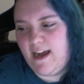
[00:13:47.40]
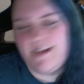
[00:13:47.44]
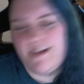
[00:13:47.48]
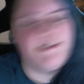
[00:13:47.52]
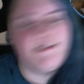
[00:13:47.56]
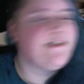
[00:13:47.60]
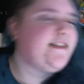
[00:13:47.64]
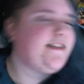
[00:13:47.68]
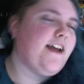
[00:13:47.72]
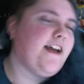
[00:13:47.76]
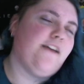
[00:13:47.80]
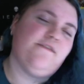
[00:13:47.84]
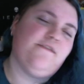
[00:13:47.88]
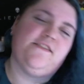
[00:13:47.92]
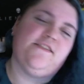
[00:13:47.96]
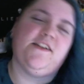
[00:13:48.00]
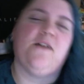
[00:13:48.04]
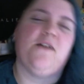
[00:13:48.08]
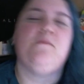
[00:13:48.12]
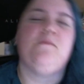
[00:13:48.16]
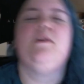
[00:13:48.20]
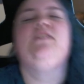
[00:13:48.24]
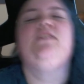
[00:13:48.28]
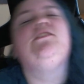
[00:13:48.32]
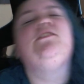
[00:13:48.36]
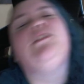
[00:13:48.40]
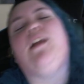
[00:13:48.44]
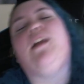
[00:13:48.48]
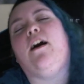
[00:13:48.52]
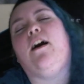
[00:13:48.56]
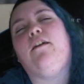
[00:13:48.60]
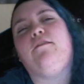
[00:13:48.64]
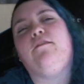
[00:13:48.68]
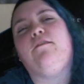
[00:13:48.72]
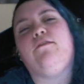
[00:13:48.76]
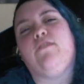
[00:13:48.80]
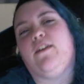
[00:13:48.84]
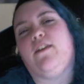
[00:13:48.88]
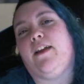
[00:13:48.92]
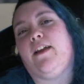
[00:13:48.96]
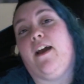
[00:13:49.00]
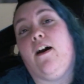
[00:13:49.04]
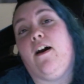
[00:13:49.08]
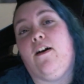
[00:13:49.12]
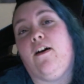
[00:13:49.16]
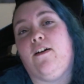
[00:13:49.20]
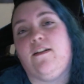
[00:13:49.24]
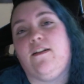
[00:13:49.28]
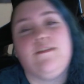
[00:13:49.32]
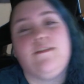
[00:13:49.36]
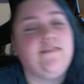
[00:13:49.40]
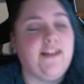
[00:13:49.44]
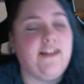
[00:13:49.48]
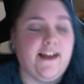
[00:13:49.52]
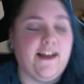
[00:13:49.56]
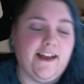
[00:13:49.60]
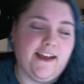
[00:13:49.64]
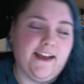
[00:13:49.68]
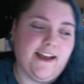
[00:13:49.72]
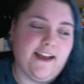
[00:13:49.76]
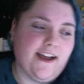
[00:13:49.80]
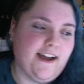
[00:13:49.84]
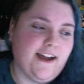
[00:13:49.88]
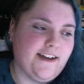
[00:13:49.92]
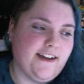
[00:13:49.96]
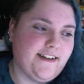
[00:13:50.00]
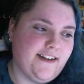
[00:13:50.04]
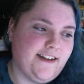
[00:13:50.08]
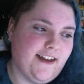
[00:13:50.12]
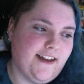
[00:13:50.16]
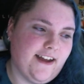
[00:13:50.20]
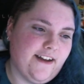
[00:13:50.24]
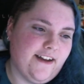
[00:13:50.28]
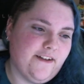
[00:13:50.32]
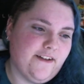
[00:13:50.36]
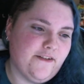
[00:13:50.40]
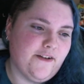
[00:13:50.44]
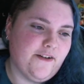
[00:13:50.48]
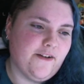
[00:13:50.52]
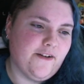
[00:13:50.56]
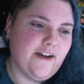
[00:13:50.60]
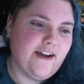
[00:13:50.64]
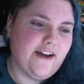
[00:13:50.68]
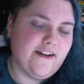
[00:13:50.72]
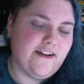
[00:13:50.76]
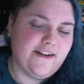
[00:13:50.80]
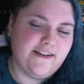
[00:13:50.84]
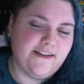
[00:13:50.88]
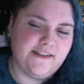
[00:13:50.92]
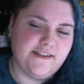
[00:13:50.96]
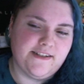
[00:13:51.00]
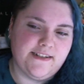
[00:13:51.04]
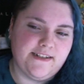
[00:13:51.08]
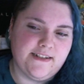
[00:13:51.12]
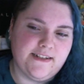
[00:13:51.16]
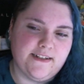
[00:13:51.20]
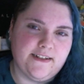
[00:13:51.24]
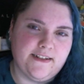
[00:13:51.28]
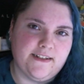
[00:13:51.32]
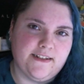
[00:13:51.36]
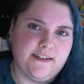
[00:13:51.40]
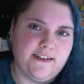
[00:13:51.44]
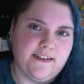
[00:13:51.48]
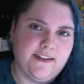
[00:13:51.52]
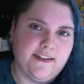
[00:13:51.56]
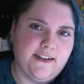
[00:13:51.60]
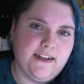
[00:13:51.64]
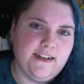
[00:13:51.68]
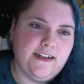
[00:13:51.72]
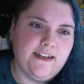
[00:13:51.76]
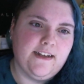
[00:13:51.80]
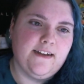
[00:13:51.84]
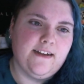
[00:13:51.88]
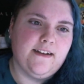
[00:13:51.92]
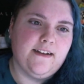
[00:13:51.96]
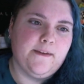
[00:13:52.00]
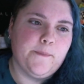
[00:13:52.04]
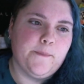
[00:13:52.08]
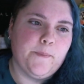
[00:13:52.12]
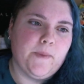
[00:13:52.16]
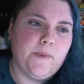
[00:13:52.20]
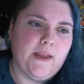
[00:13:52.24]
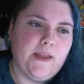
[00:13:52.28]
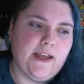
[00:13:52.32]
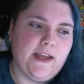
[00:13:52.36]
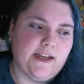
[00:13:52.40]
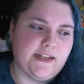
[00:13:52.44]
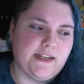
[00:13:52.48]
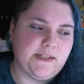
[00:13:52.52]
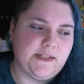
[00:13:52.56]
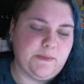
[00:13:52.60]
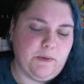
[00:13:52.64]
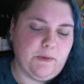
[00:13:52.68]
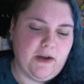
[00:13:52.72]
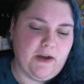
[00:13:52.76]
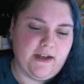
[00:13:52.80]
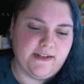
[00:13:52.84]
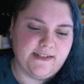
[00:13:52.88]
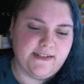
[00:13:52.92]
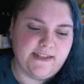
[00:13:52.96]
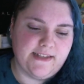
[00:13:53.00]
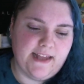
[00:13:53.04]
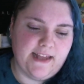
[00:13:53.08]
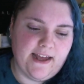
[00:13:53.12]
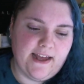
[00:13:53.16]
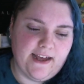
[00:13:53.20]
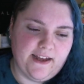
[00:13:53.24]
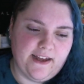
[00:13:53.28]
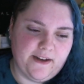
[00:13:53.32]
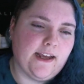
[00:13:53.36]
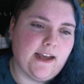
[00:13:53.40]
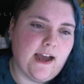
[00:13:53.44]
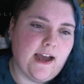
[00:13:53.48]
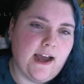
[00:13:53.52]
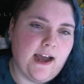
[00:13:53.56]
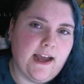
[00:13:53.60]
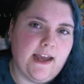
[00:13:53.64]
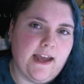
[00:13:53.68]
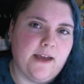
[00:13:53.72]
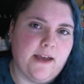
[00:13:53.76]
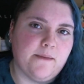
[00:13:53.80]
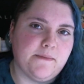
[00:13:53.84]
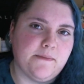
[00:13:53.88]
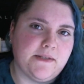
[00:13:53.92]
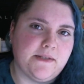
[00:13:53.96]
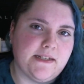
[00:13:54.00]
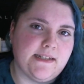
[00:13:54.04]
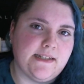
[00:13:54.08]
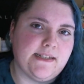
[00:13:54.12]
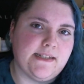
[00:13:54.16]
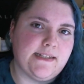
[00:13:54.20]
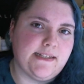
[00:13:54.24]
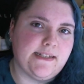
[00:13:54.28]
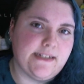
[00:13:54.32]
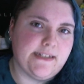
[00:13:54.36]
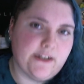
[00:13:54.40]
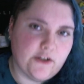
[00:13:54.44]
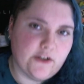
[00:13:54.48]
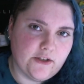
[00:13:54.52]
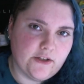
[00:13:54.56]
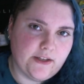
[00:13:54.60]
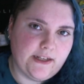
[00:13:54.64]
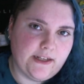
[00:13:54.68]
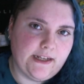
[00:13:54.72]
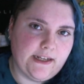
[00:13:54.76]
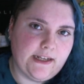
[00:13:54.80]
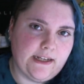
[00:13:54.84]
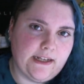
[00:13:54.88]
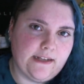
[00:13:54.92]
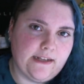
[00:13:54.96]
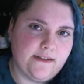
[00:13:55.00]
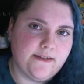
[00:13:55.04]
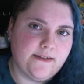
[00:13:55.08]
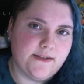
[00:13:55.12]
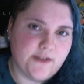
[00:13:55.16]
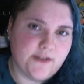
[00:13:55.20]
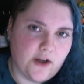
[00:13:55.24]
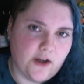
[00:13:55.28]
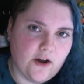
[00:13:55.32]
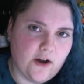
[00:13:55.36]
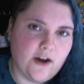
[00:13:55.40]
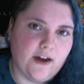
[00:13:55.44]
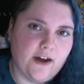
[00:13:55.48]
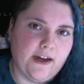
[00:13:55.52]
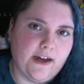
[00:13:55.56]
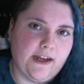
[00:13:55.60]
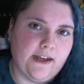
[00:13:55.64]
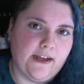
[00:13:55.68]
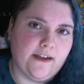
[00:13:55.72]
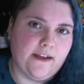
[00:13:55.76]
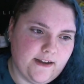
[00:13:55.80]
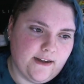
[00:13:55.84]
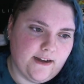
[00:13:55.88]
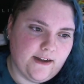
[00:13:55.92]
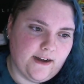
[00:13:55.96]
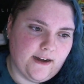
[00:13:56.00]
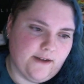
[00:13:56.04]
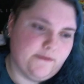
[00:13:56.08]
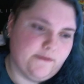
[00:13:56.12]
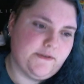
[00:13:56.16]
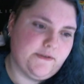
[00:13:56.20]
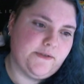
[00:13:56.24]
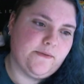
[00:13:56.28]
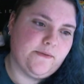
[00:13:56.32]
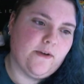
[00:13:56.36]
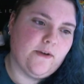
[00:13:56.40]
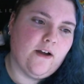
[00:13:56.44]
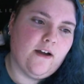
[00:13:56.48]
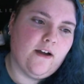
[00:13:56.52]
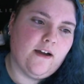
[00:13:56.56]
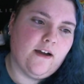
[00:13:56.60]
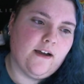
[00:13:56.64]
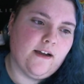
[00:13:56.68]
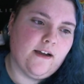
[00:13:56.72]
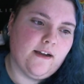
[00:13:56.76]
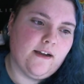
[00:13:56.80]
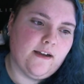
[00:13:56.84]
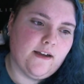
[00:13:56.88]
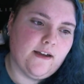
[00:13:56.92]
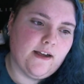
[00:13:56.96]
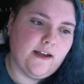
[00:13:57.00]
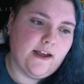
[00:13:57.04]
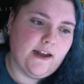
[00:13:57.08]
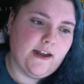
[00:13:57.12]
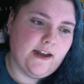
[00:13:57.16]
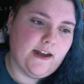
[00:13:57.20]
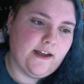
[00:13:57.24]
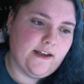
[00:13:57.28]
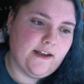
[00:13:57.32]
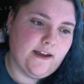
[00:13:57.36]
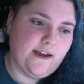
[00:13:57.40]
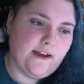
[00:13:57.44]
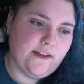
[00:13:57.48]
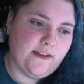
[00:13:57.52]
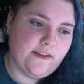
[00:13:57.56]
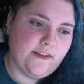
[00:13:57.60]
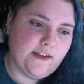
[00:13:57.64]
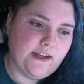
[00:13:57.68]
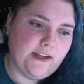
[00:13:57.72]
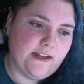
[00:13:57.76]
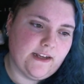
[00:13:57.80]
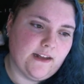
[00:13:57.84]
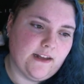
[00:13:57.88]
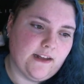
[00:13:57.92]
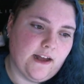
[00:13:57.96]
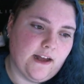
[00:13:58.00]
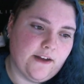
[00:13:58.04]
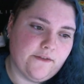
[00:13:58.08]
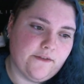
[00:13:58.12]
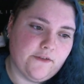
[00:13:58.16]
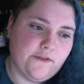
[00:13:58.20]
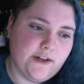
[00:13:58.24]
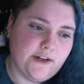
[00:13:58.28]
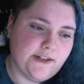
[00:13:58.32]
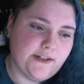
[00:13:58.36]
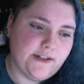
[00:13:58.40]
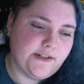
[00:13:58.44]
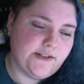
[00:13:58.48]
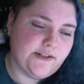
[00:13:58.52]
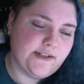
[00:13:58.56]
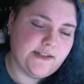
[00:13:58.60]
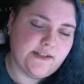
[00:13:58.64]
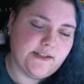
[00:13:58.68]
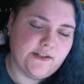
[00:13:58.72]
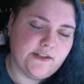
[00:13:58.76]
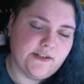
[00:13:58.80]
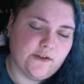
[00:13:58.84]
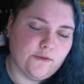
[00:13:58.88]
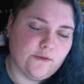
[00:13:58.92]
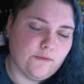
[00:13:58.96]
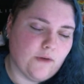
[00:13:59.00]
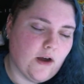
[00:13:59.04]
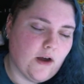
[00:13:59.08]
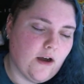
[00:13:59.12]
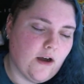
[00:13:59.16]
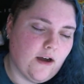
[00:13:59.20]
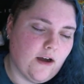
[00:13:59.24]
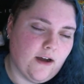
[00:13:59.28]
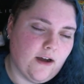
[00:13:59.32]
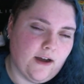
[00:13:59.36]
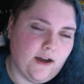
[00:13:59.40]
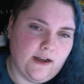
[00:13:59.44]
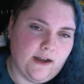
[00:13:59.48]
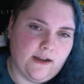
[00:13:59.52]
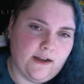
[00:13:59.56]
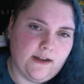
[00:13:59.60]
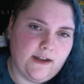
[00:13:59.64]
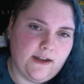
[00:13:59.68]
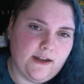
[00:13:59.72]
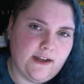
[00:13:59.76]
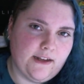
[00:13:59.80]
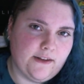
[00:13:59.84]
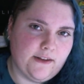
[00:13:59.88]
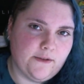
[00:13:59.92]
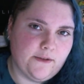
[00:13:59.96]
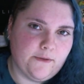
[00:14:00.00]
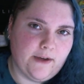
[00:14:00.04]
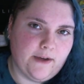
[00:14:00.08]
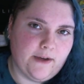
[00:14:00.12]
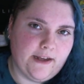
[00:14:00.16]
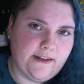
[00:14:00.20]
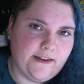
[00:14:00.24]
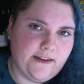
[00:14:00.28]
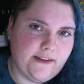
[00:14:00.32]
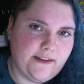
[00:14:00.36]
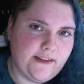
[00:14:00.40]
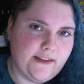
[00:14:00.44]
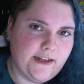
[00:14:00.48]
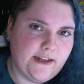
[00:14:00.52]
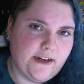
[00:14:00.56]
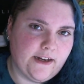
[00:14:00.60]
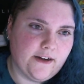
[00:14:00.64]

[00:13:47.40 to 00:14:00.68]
have so much love for y'all. Like, I don't know how else to express that. I am sincerely sorry. I was wrong, and I think a lot of Christians are wrong in the way that they're